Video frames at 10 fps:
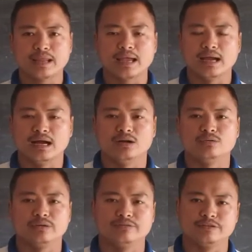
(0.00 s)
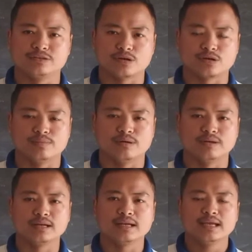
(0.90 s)
How? If we talk about
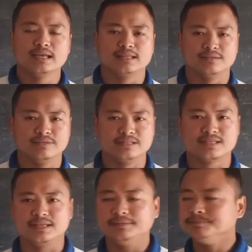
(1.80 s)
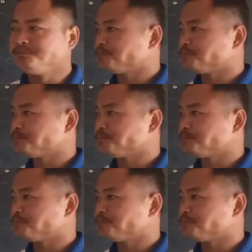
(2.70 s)
it, then we see